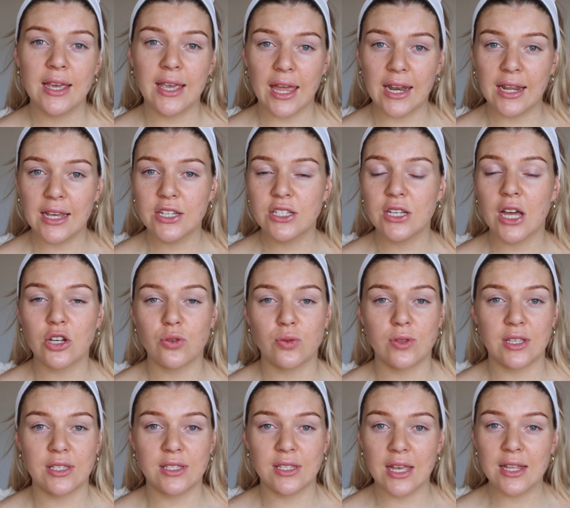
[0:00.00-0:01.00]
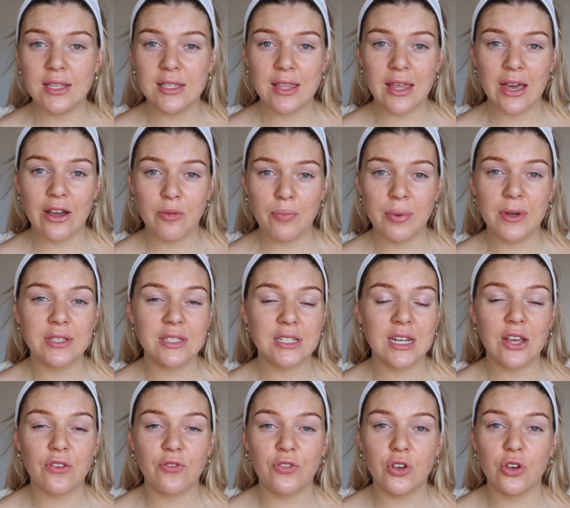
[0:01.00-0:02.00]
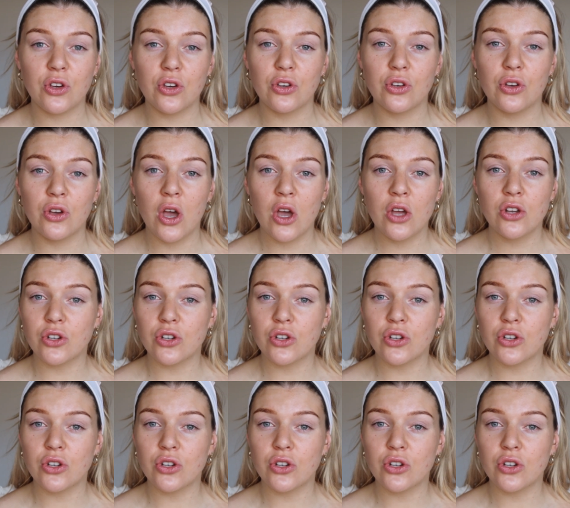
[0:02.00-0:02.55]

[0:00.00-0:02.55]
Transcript: getting in touch with a skin therapist if you